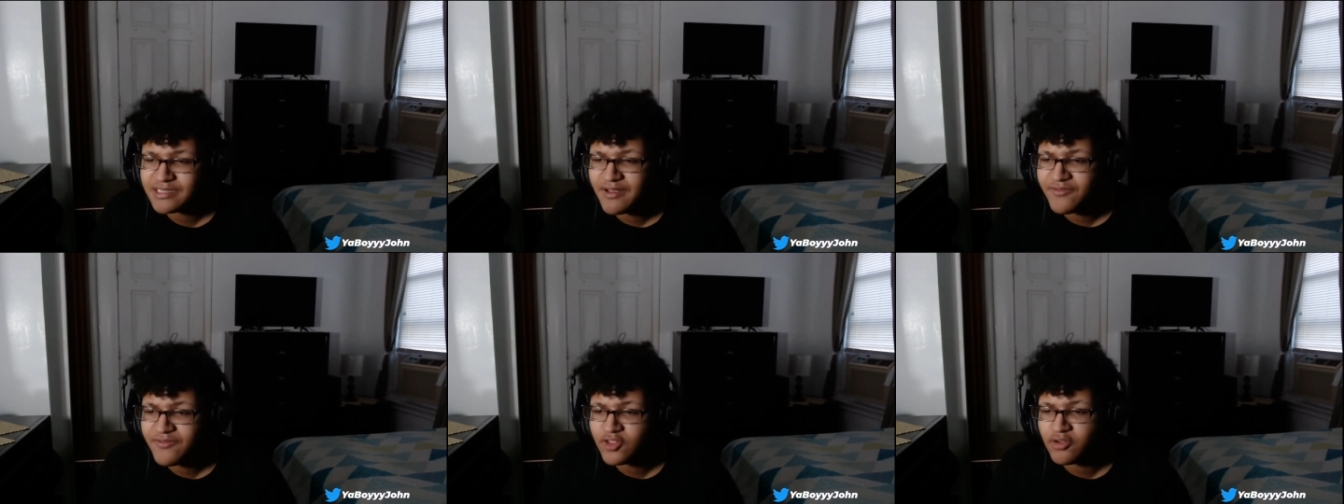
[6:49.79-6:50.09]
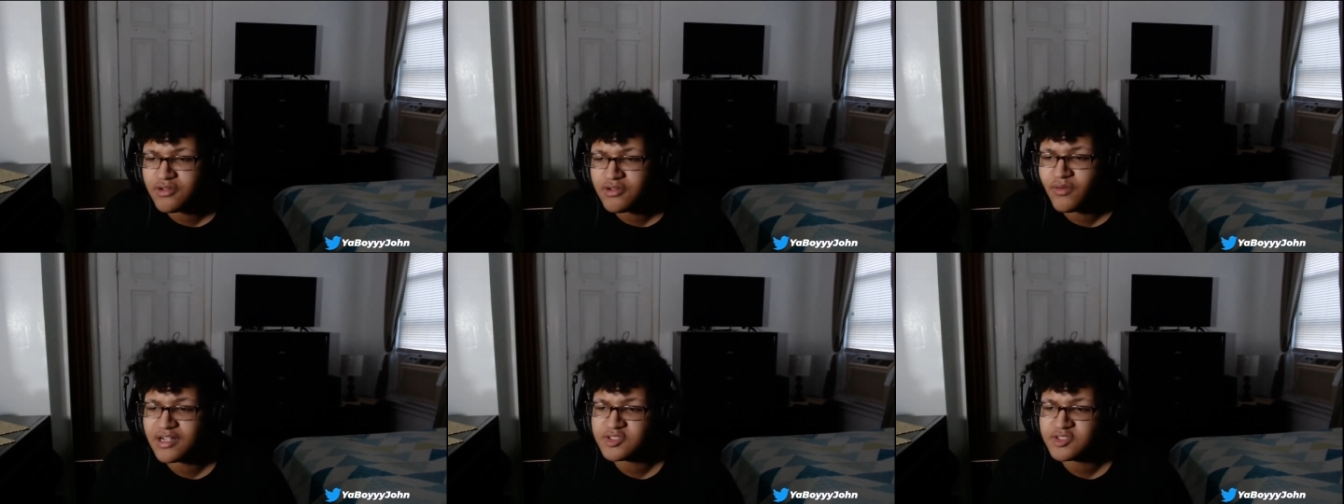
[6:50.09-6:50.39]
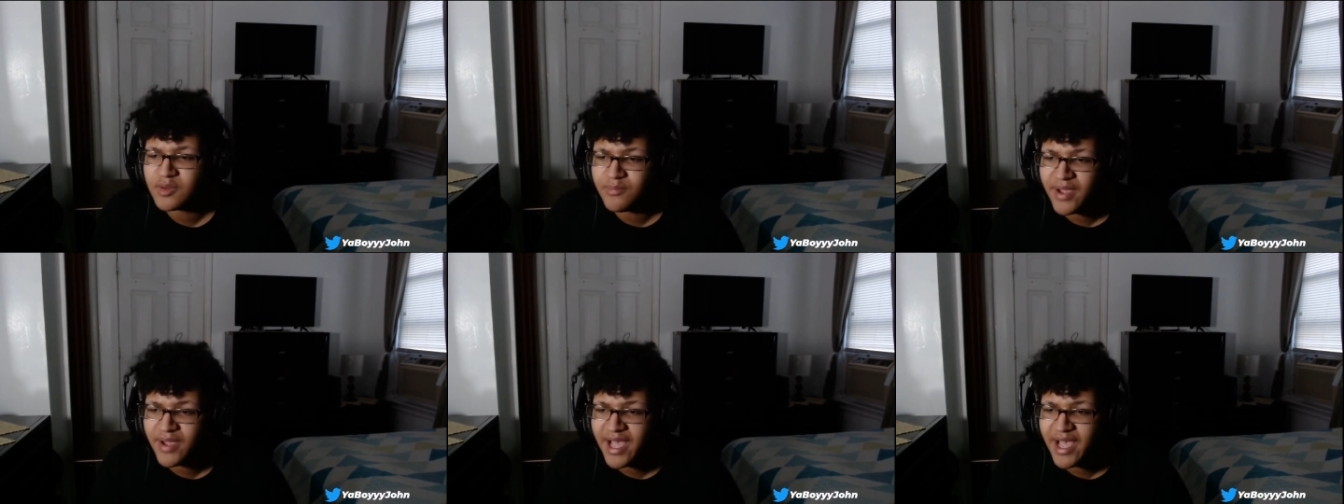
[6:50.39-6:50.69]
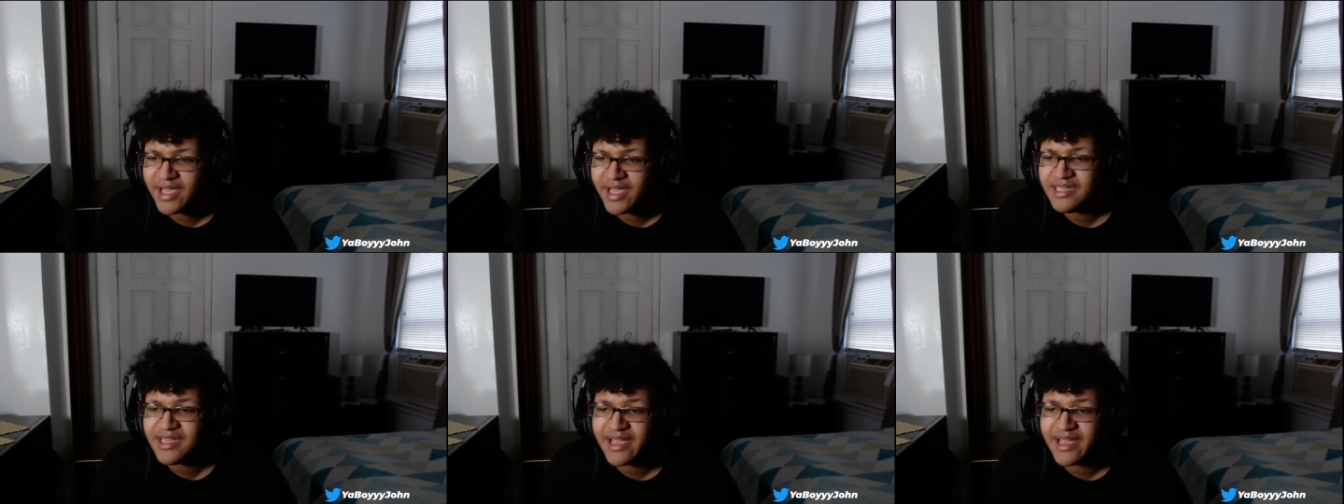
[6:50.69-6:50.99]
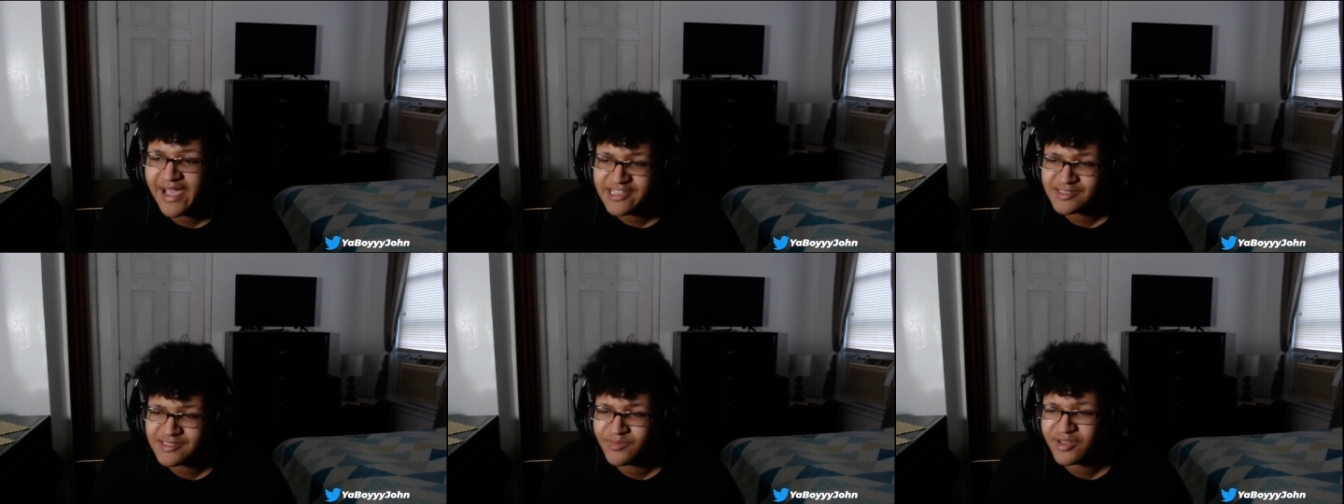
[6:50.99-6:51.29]
Even though he wants him back, he
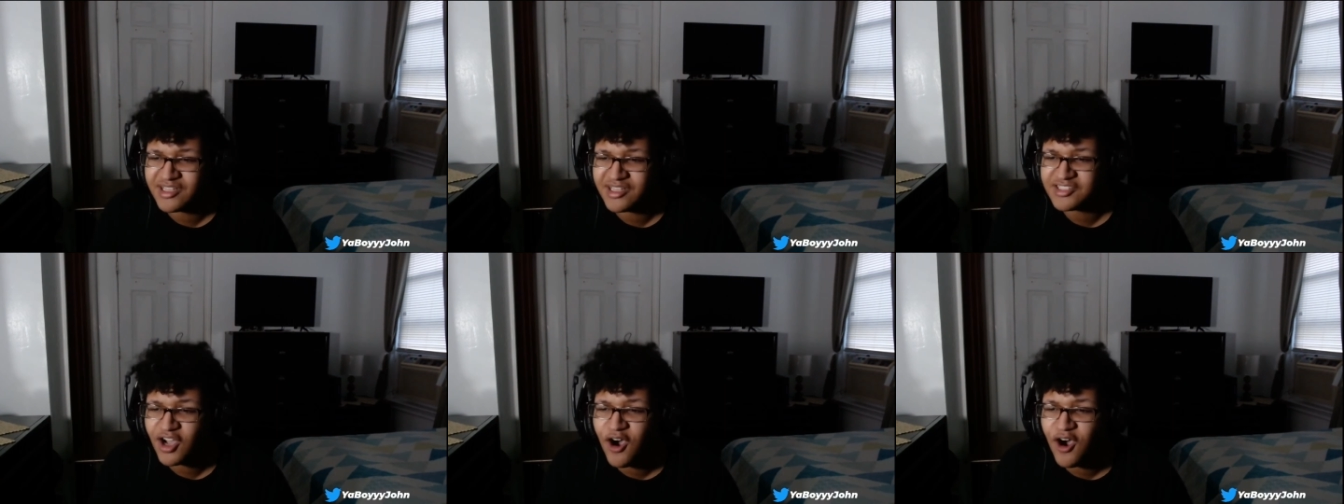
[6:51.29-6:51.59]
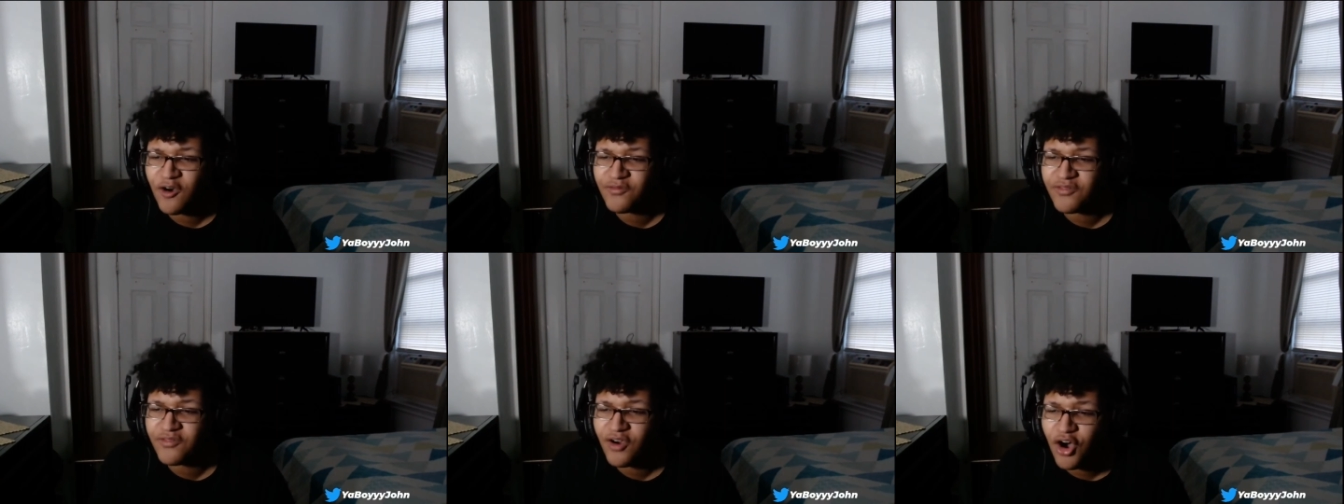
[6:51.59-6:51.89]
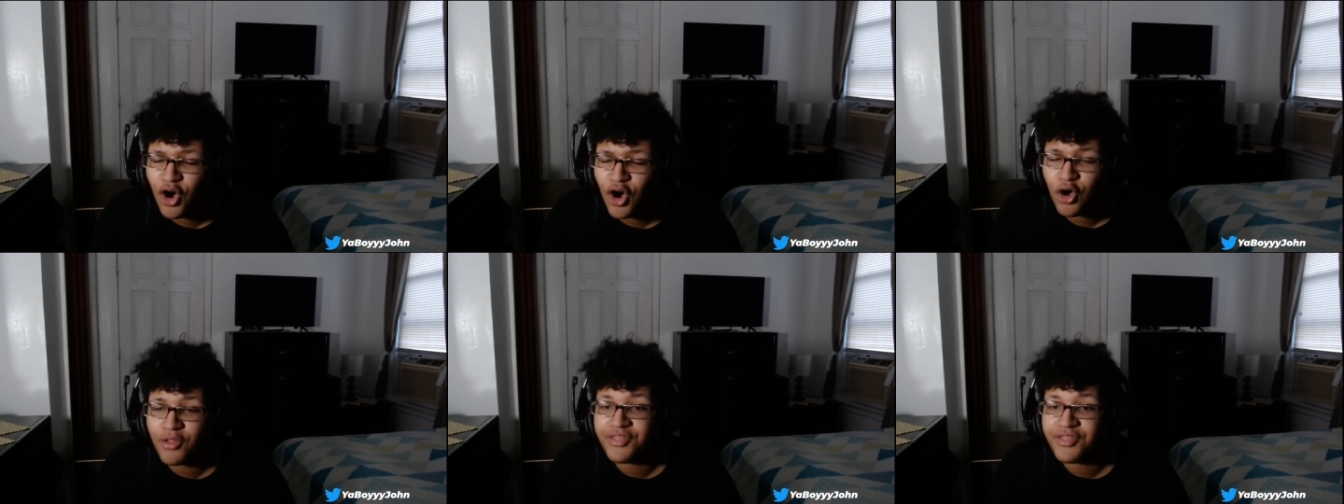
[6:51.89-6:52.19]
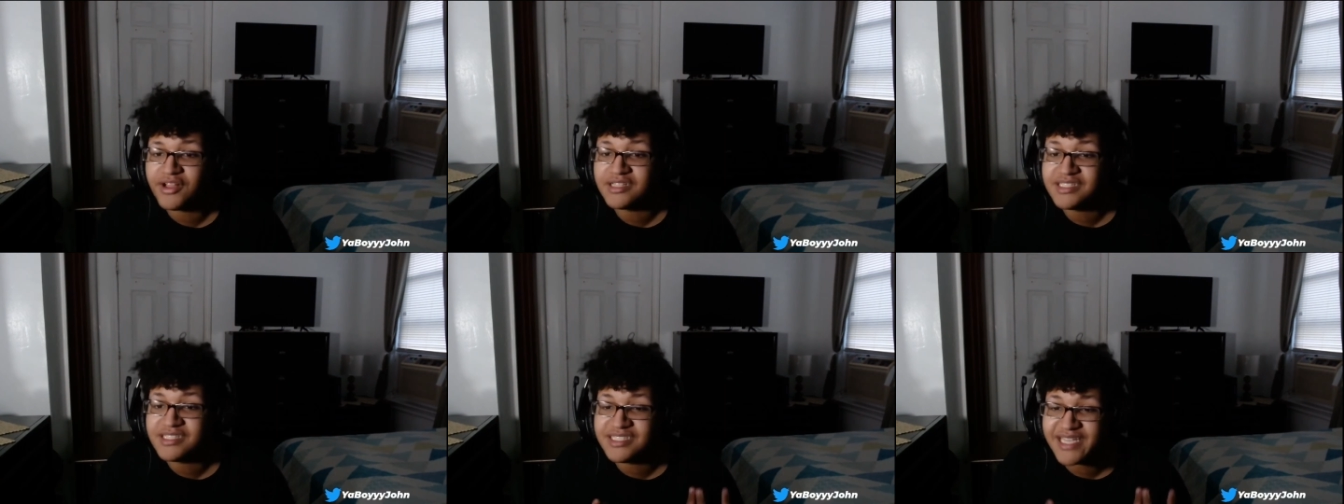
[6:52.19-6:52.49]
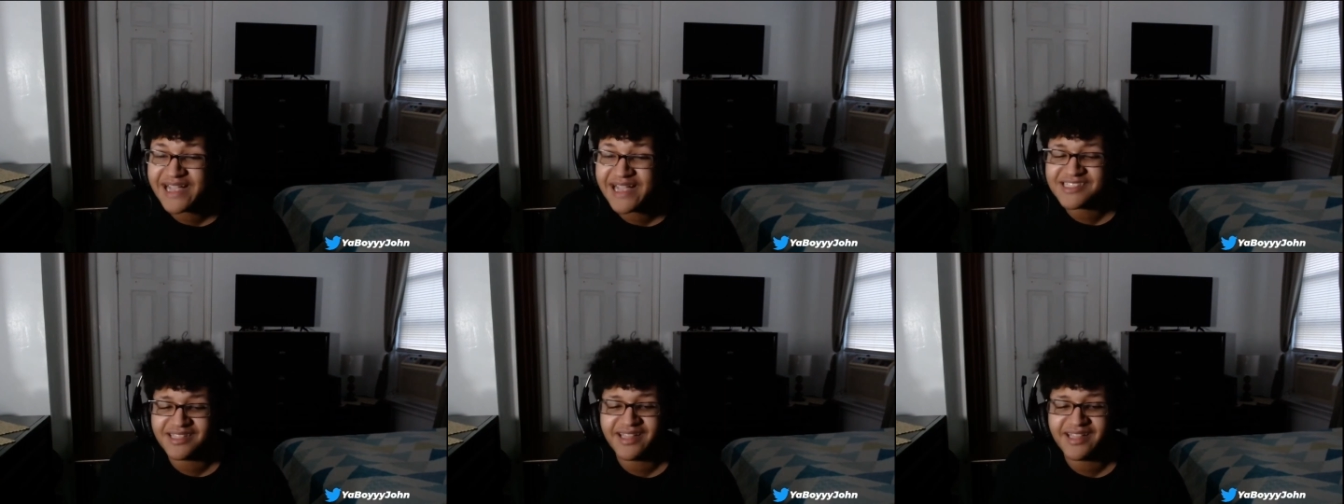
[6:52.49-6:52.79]
hates him because of all the
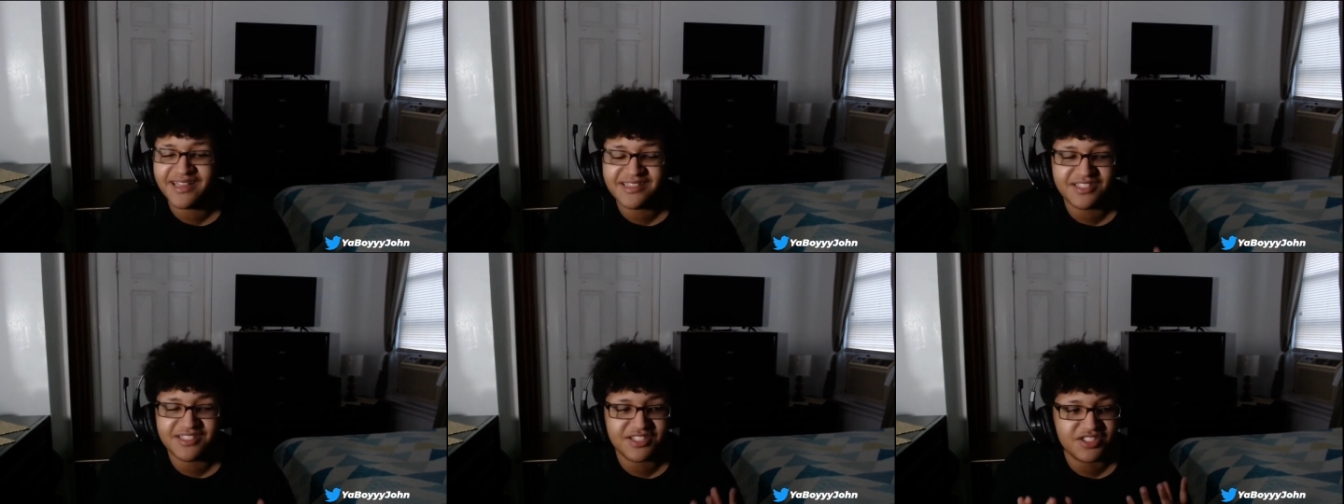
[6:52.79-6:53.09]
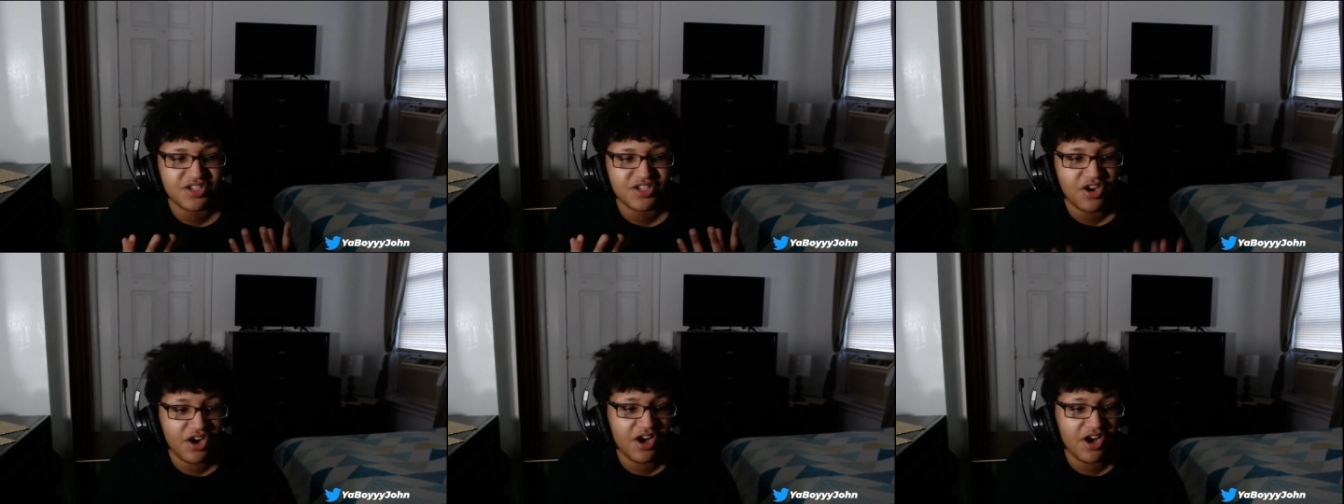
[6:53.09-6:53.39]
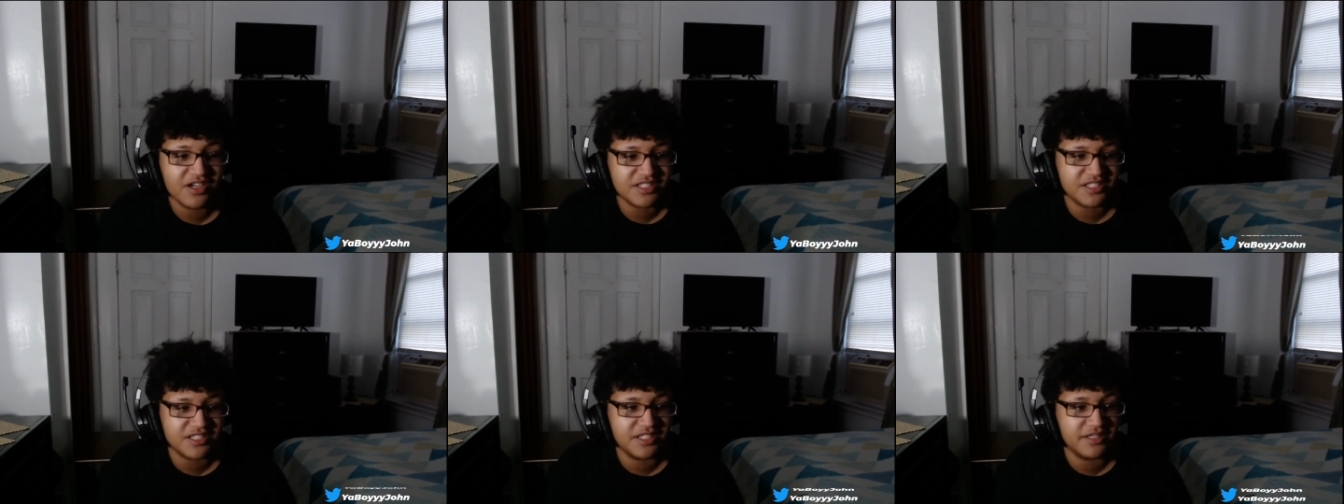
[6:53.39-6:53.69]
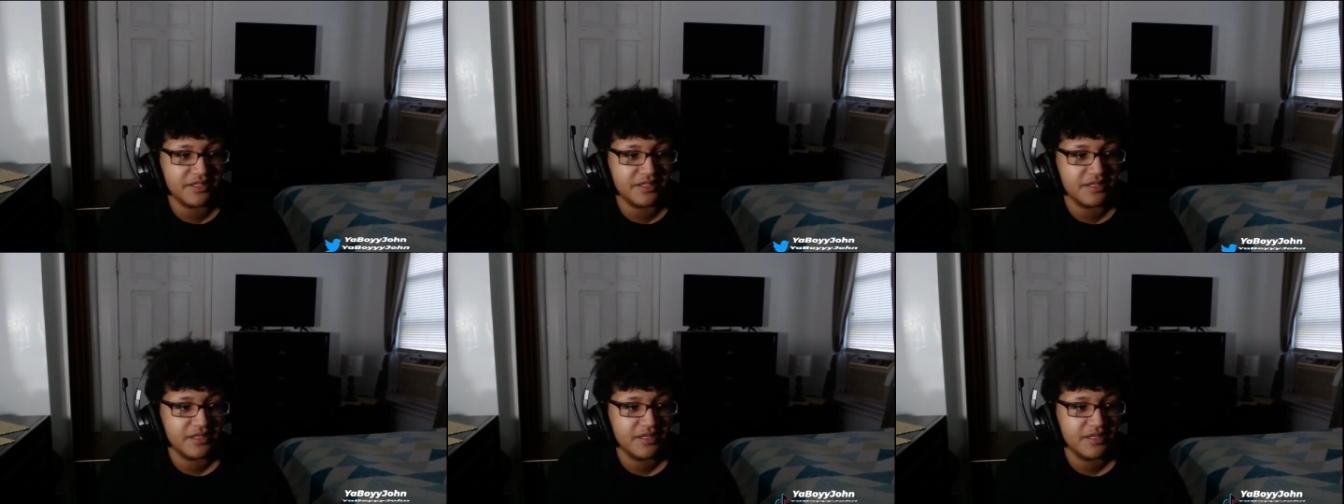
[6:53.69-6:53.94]
tension that he's just costing